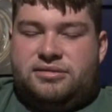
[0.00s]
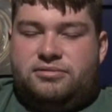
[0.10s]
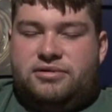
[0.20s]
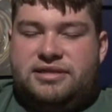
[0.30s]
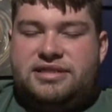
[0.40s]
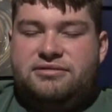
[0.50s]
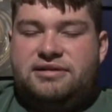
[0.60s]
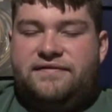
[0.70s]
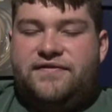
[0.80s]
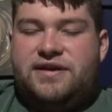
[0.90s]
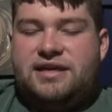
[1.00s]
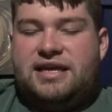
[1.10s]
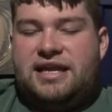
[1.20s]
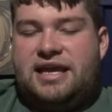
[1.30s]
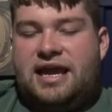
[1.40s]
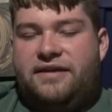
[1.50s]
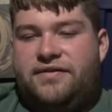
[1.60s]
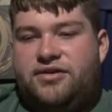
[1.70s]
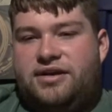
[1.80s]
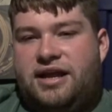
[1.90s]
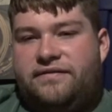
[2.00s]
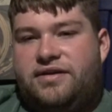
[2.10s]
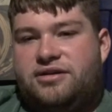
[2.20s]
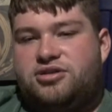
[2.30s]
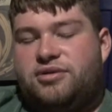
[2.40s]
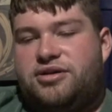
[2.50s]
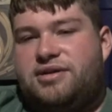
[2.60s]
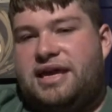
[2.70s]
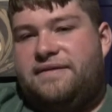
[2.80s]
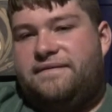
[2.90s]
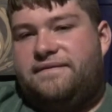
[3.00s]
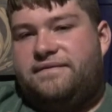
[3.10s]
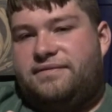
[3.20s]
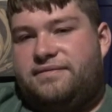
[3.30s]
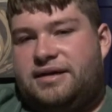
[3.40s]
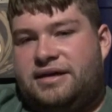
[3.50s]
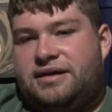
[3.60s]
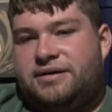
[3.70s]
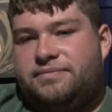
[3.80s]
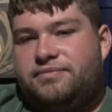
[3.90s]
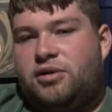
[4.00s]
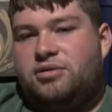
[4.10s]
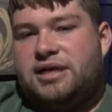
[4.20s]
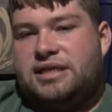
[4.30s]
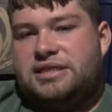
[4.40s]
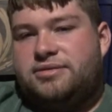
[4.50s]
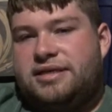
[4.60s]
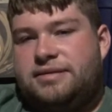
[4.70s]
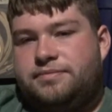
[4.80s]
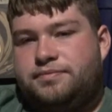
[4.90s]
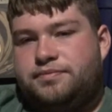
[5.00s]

Once you can feel it getting heavier and heavier to where you can't uh, hold on to it,